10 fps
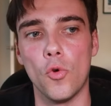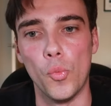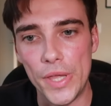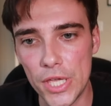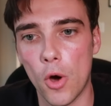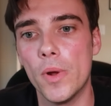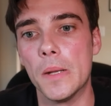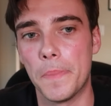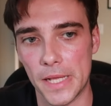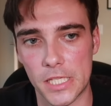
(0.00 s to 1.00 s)
we go
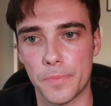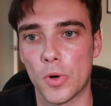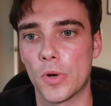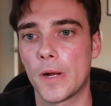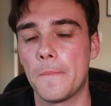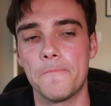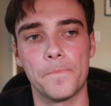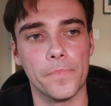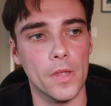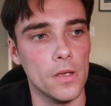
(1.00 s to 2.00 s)
into Pittsburgh,
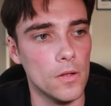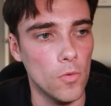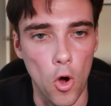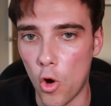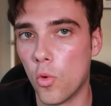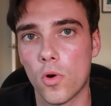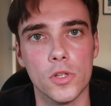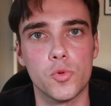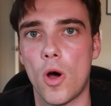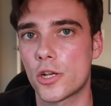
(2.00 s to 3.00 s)
whole
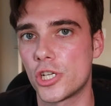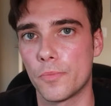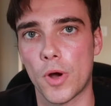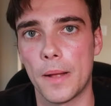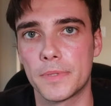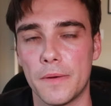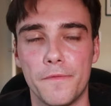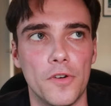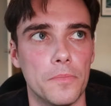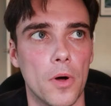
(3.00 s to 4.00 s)
world's watching primetime
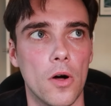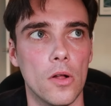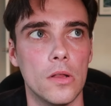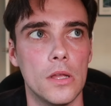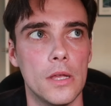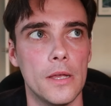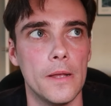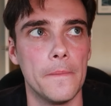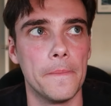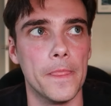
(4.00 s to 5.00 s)
football.
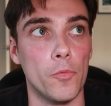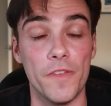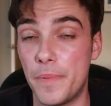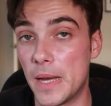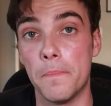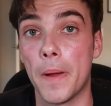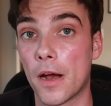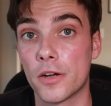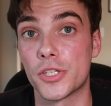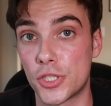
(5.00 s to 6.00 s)
We've been
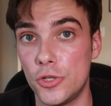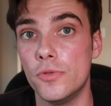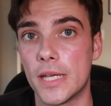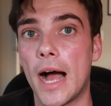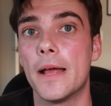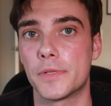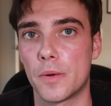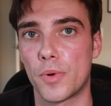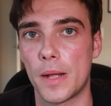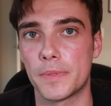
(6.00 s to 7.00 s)
embarrassed two times
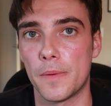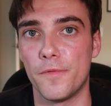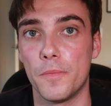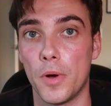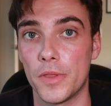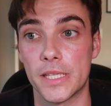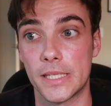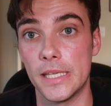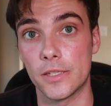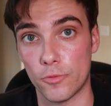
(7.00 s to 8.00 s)
on primetime football this
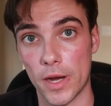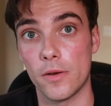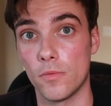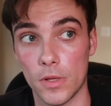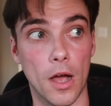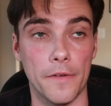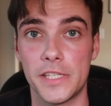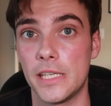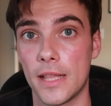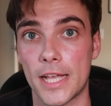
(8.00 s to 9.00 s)
season, right?
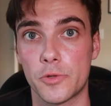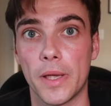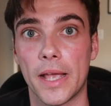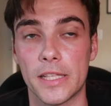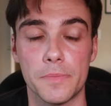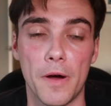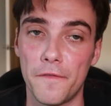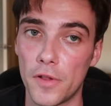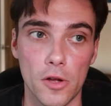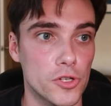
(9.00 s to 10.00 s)
Obviously, last week against
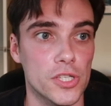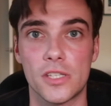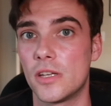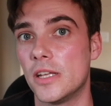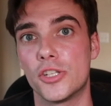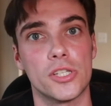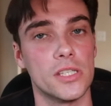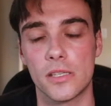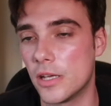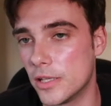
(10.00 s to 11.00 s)
Buffalo, just
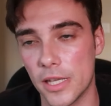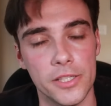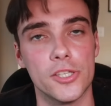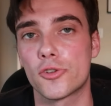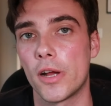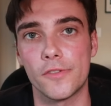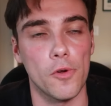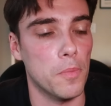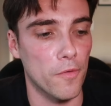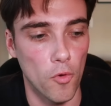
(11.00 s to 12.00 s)
a
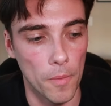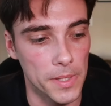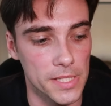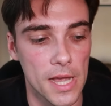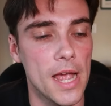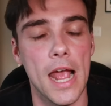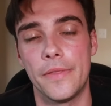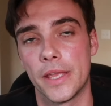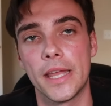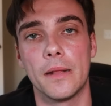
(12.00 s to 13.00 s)
disgraceful performance,
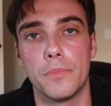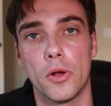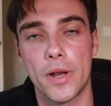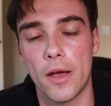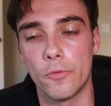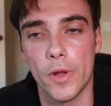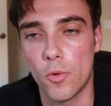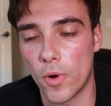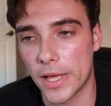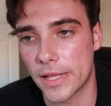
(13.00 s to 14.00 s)
and then getting blown out in
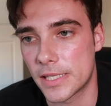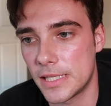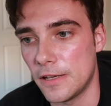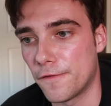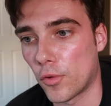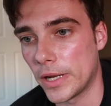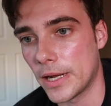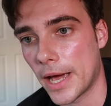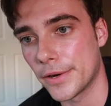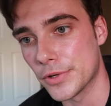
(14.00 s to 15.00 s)
week one against the
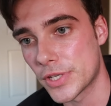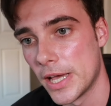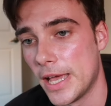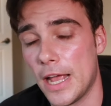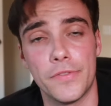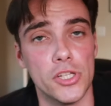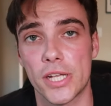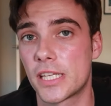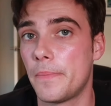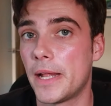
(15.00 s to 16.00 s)
49ers. If the
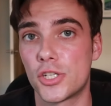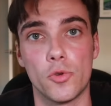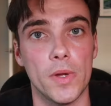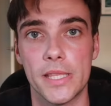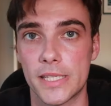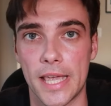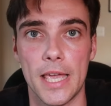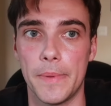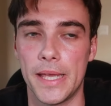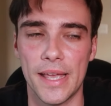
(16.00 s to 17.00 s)
Jets can manage to win this
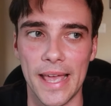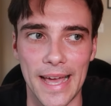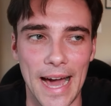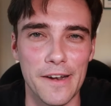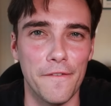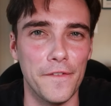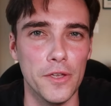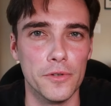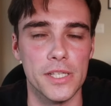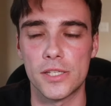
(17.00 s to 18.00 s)
game, it kind of
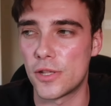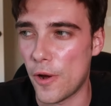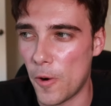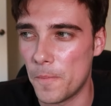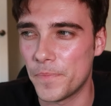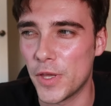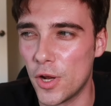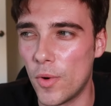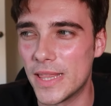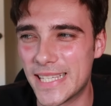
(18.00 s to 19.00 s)
feels as though, you
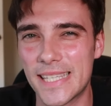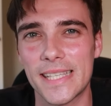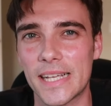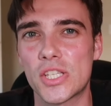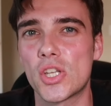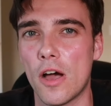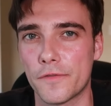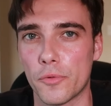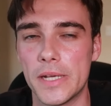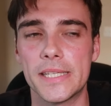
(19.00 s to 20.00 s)
know what, this is like a
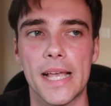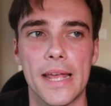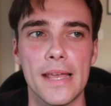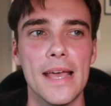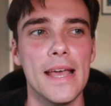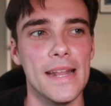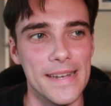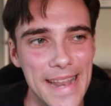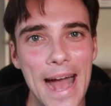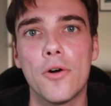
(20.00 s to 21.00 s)
soft reset.
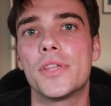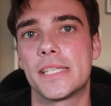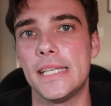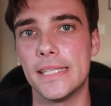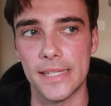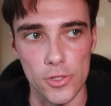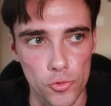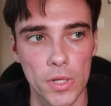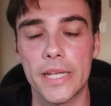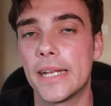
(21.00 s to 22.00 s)
Now the season is
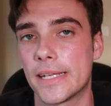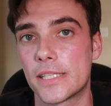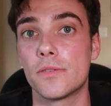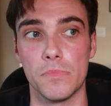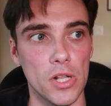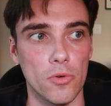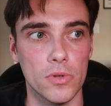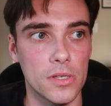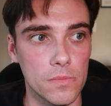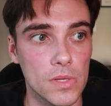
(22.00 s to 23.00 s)
really going to, you know,
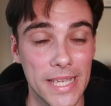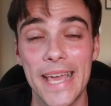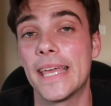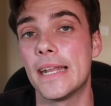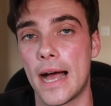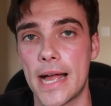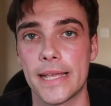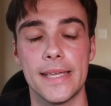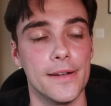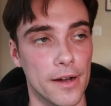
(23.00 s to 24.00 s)
kick into high
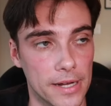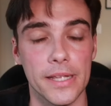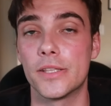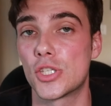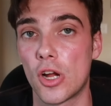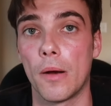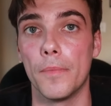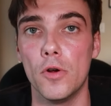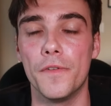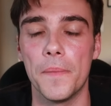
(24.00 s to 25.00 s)
gear and start
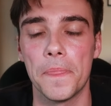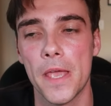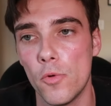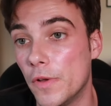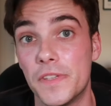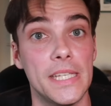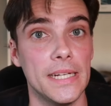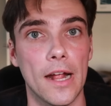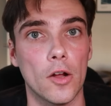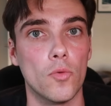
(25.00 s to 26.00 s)
moving. We've
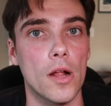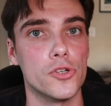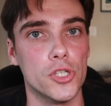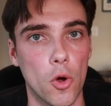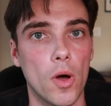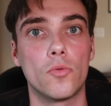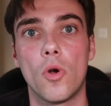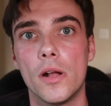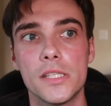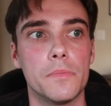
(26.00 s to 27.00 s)
seen Aaron Rodgers go on
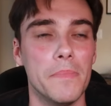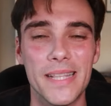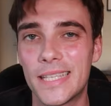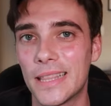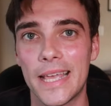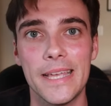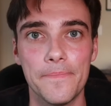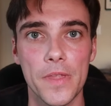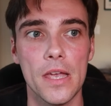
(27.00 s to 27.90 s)
runs mid to late,